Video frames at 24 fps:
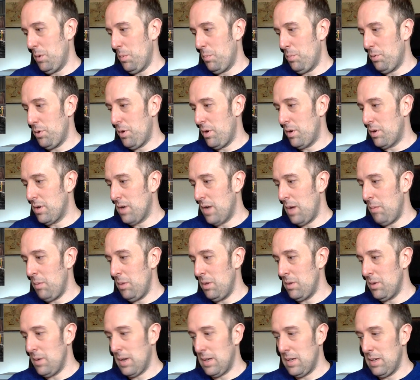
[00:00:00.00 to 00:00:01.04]
put our time
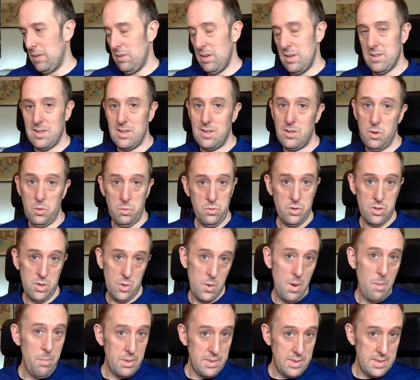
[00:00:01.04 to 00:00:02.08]
into activities that don't
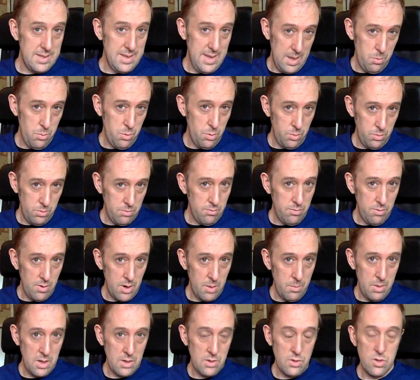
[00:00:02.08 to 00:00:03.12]
show up at the table
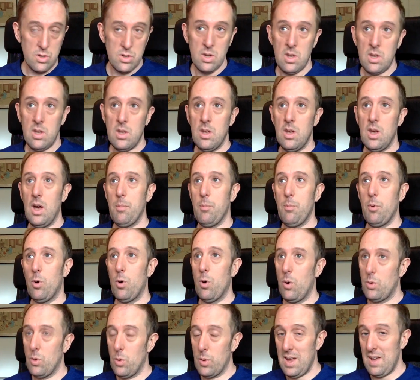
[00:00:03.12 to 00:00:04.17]
very much,
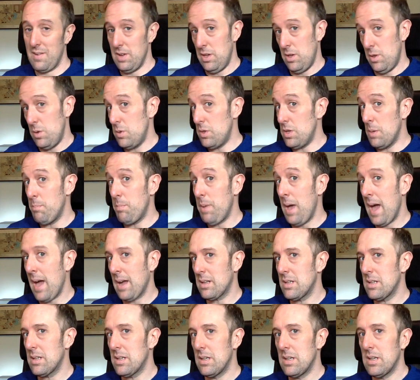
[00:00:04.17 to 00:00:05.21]
or don't have a huge
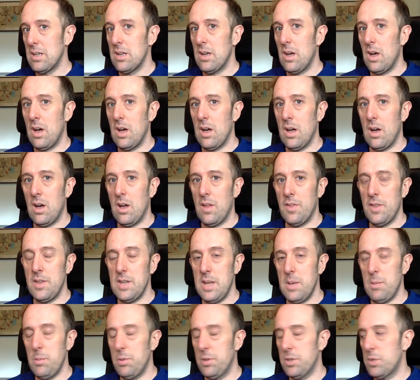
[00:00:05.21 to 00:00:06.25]
impact on the
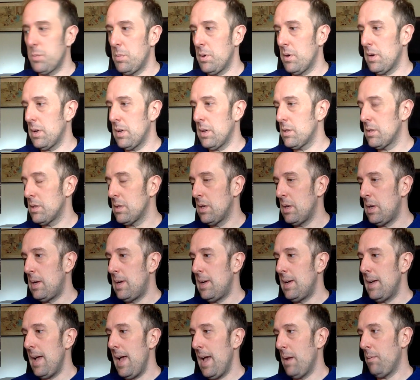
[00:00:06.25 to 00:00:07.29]
table experience,
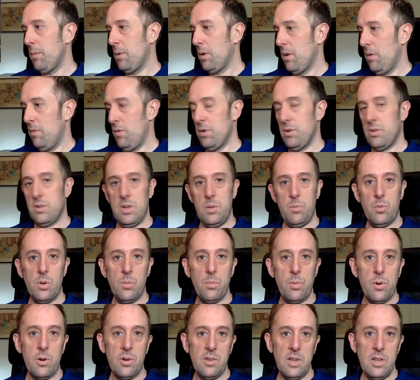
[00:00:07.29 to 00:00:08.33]
and conversely, more
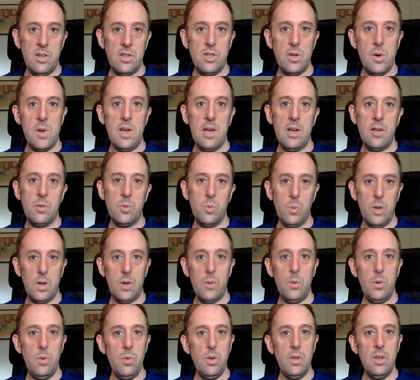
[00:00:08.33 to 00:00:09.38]
importantly, showing us where
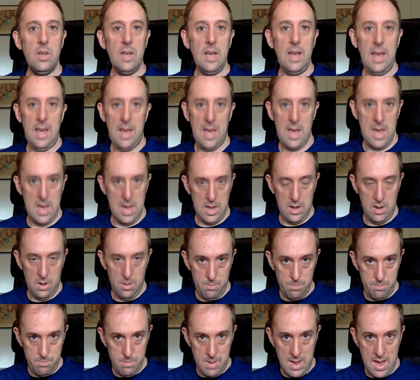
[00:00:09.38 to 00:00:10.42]
we really can
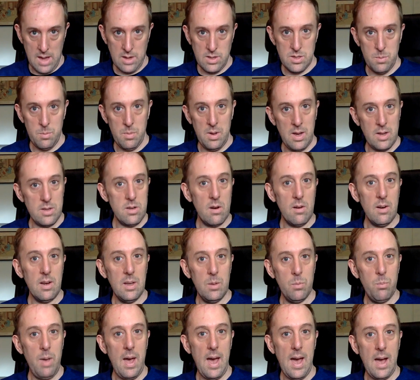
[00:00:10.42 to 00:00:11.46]
maximize our
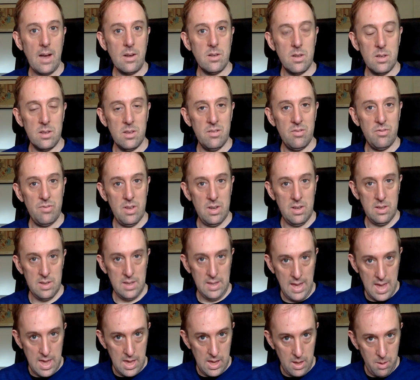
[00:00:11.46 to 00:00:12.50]
impact on the fun of the
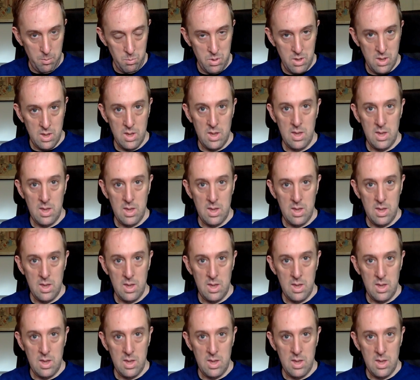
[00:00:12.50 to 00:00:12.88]
game